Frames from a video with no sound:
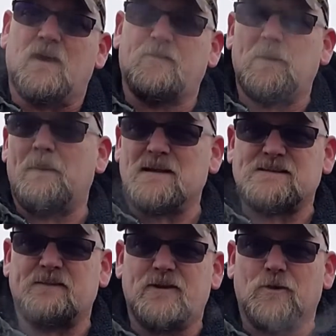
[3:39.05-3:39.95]
cost me about
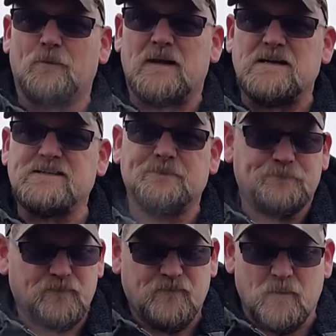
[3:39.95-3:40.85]
700 bucks
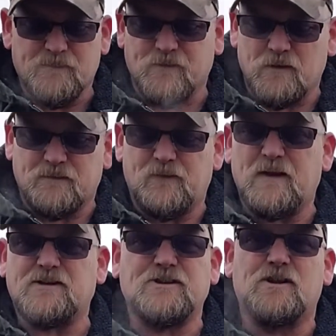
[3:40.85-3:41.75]
from start to
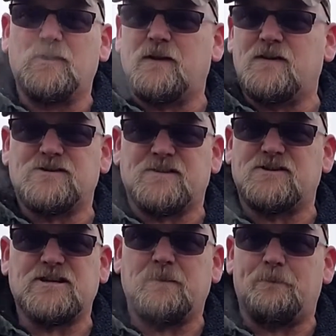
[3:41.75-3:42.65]
finish, including this
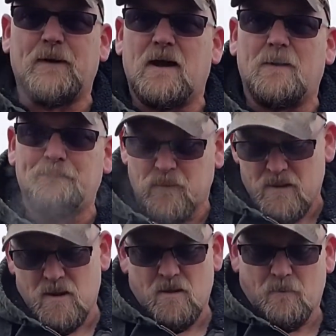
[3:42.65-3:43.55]
the cheap
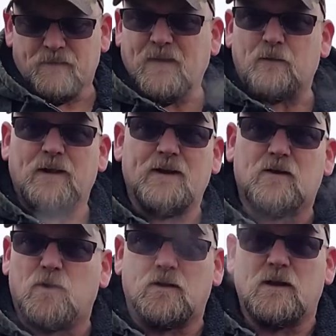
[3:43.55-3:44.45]

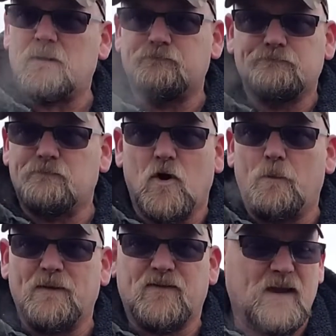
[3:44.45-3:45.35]
multi-reticle
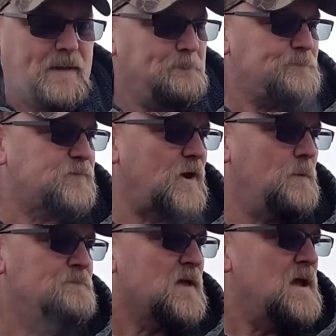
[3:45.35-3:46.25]
open sight.
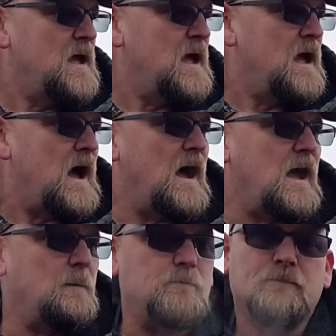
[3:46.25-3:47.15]
So
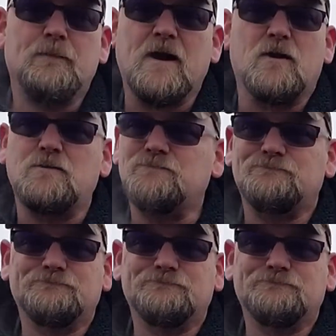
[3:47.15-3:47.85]
barrel,